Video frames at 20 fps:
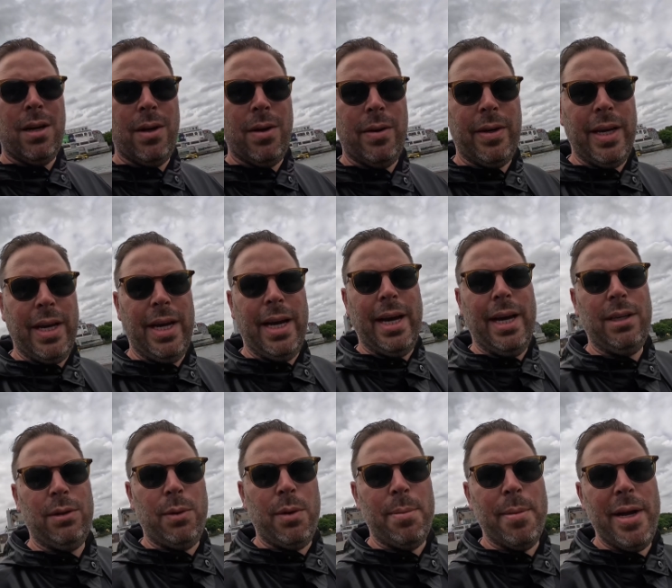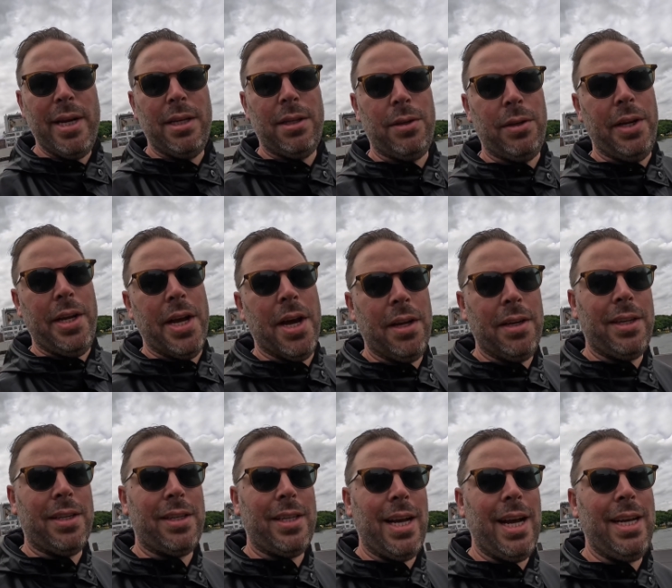Okay guys, we made it to the other
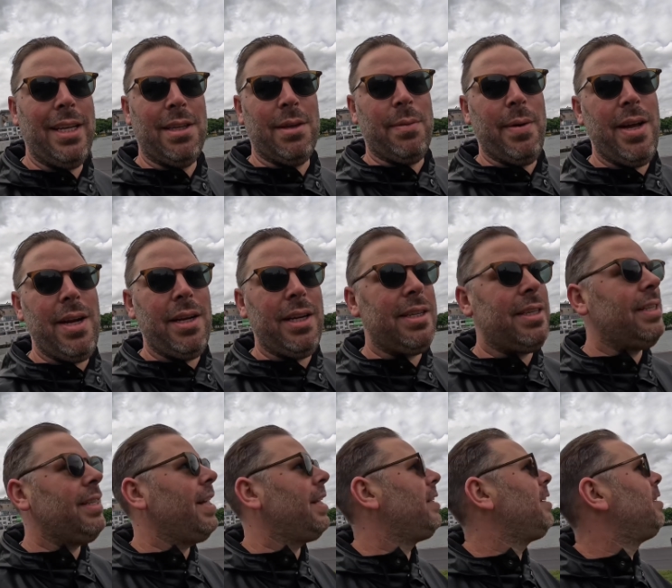side. The weather isn't that